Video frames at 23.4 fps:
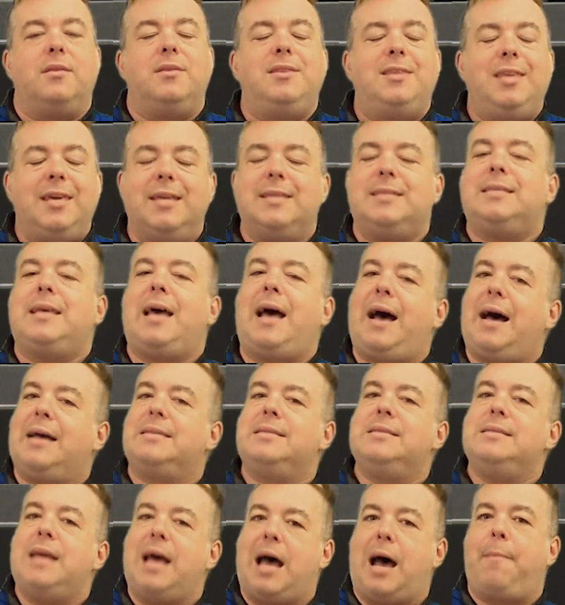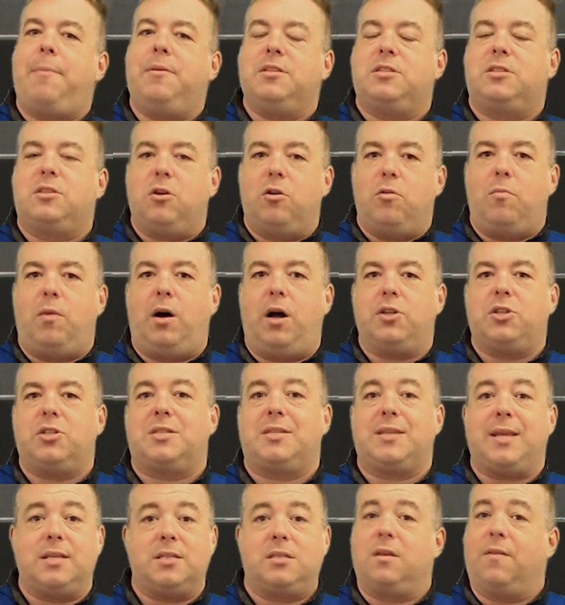This hasn't happened so much
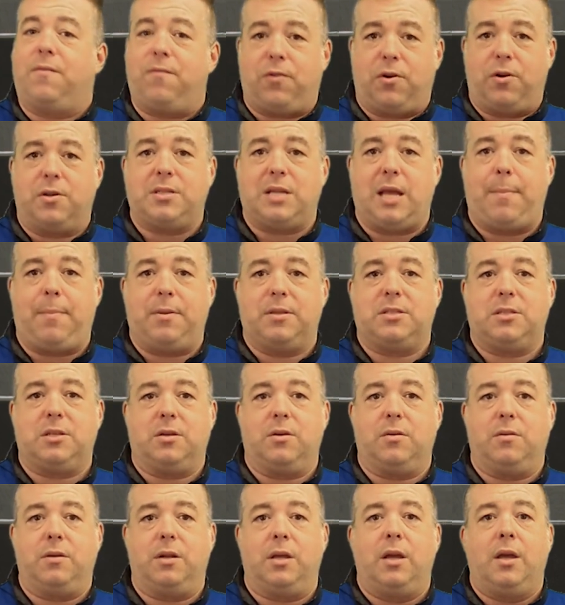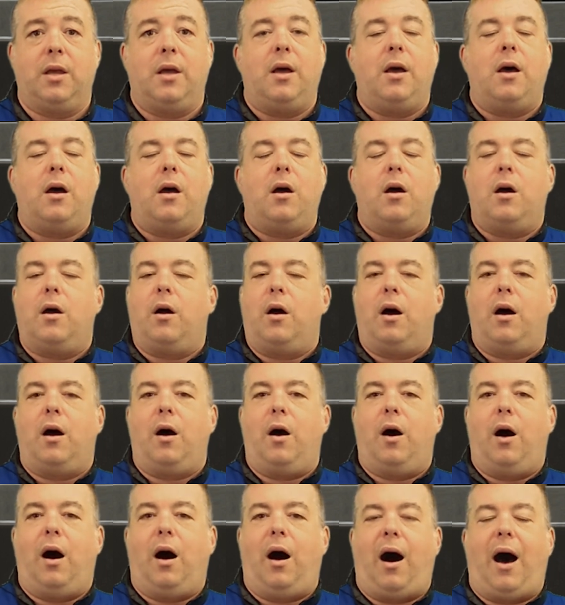since the first episode.
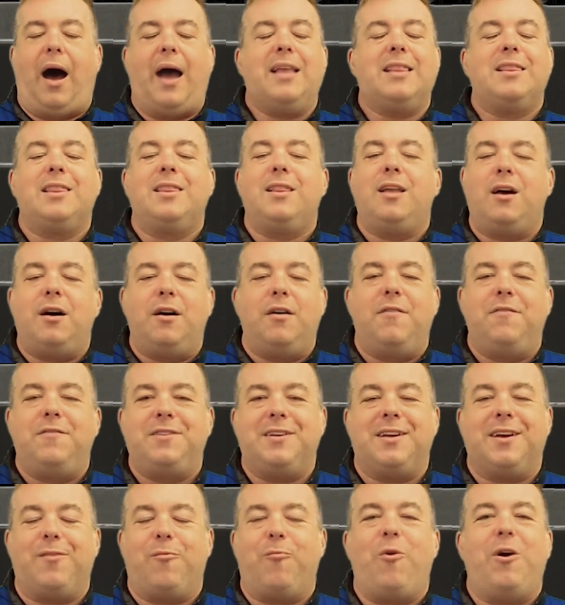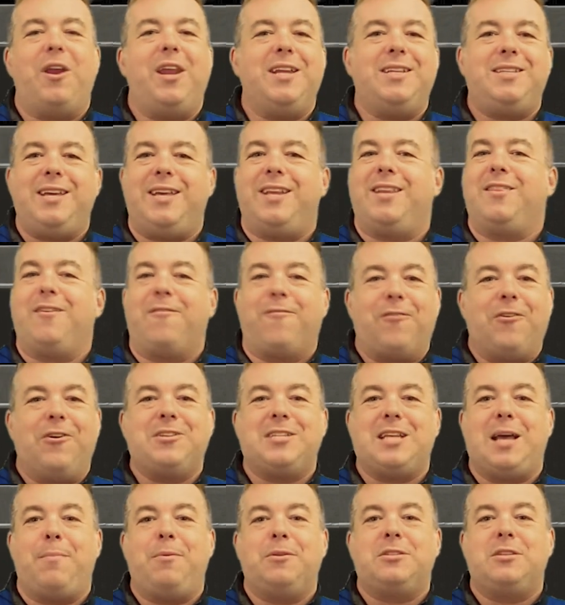I loved what it did in the
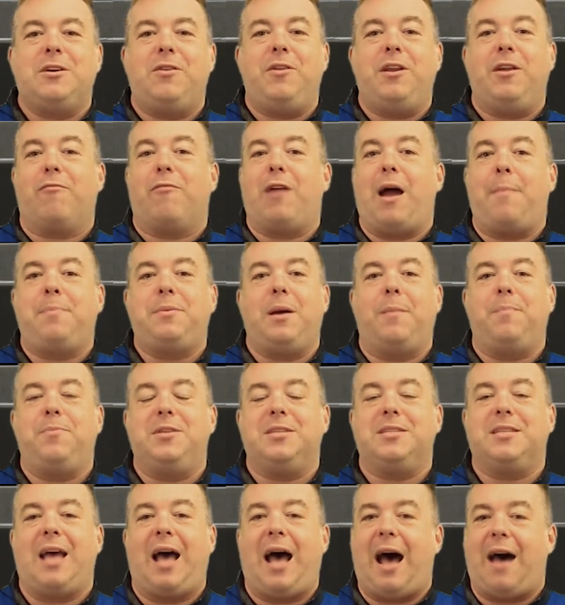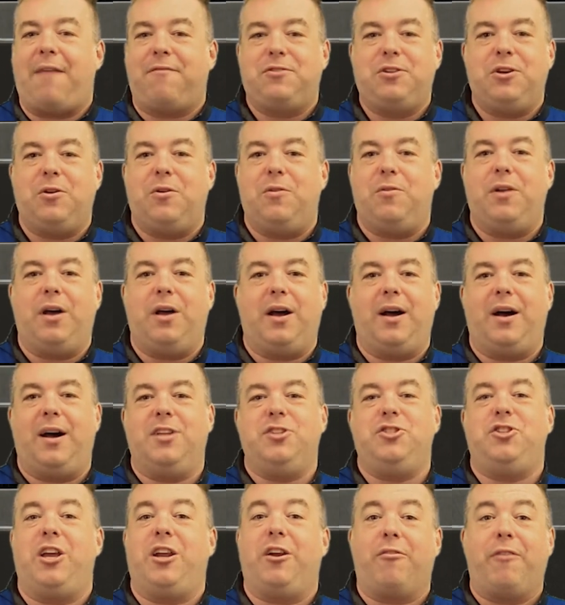first episode. It wrapped up this halftone
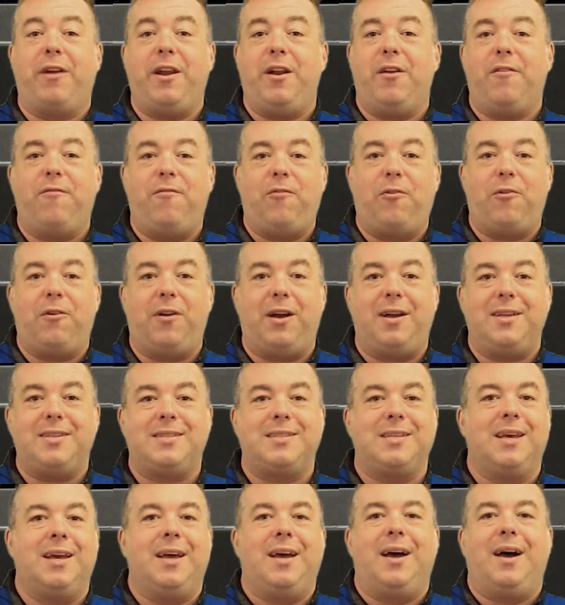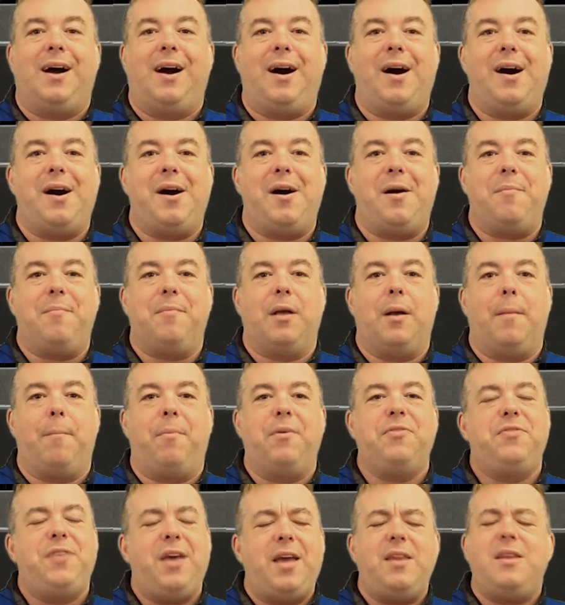generator for us.
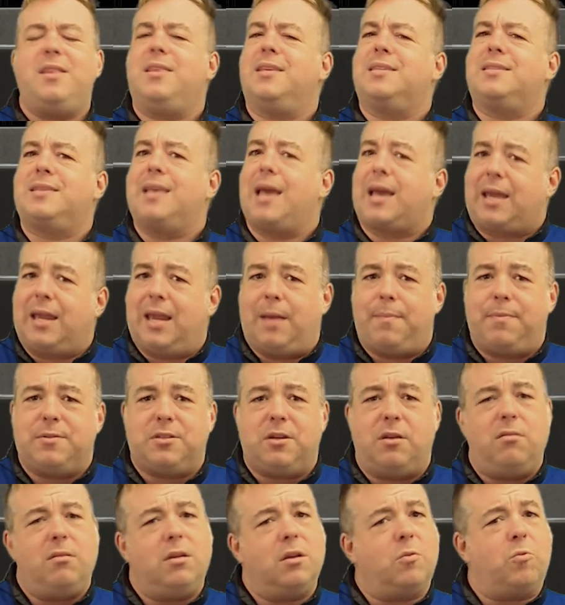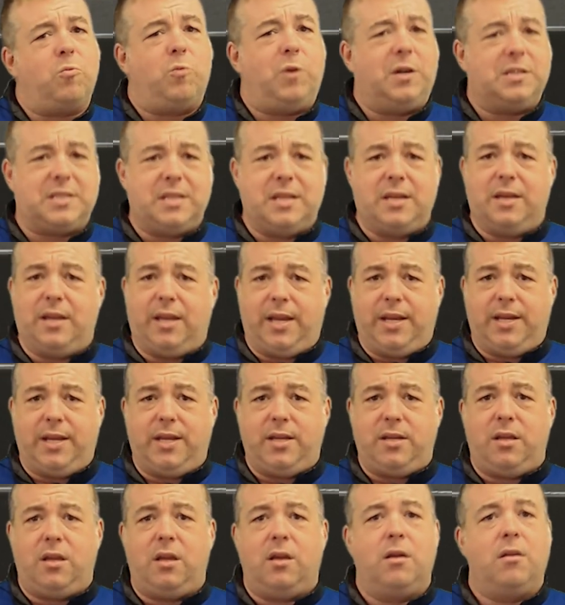But then in the second episode, it wasn't
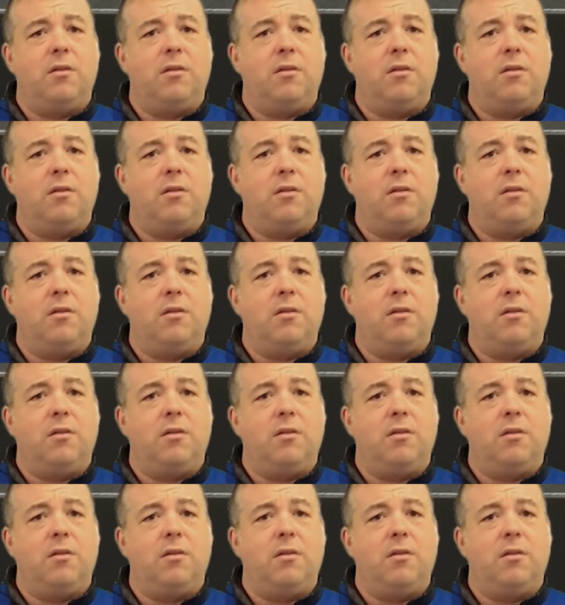needed.